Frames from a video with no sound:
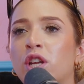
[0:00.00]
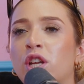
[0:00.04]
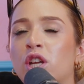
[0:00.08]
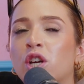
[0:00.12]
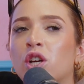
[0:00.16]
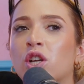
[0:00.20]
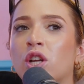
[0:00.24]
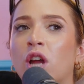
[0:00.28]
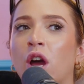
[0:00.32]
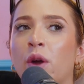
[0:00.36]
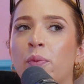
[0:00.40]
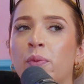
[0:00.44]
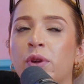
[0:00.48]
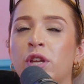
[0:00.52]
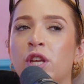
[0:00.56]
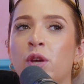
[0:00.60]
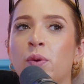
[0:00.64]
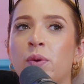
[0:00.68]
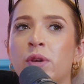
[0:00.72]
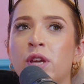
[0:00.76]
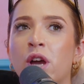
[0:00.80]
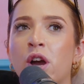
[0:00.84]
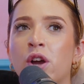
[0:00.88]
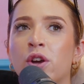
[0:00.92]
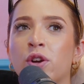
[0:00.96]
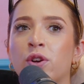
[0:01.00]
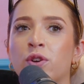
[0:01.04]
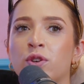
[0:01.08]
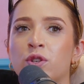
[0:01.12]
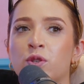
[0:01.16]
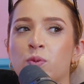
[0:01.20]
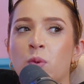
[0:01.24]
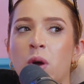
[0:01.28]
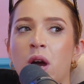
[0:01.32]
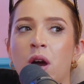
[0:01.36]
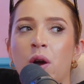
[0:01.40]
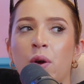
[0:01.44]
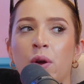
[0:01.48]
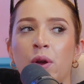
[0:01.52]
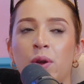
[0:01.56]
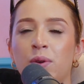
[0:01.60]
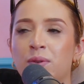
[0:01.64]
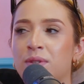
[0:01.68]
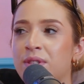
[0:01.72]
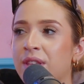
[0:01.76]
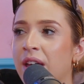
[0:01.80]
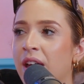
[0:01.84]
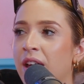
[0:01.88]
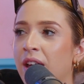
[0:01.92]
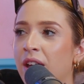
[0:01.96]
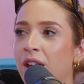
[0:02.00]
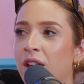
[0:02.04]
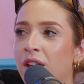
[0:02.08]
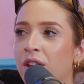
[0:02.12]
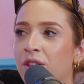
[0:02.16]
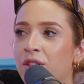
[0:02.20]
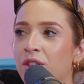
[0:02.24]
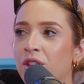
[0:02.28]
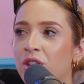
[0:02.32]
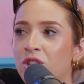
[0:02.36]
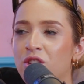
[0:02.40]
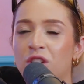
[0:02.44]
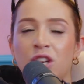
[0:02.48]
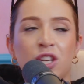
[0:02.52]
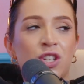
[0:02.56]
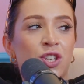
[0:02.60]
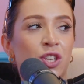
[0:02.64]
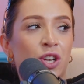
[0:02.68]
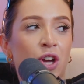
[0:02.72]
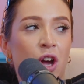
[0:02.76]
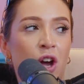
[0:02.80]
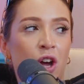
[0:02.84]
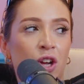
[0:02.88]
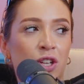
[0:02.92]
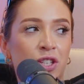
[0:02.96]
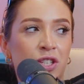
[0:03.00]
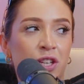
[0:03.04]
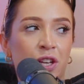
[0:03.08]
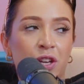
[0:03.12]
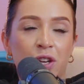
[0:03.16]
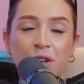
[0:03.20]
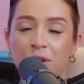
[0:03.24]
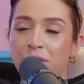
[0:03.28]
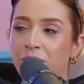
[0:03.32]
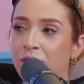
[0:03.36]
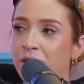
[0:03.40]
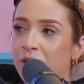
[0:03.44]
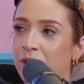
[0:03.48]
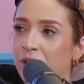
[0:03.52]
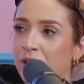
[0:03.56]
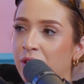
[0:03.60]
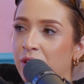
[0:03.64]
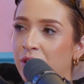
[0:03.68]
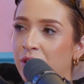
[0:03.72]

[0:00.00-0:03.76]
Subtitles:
look like when you were younger as well? Who's that, the ginger cartoon?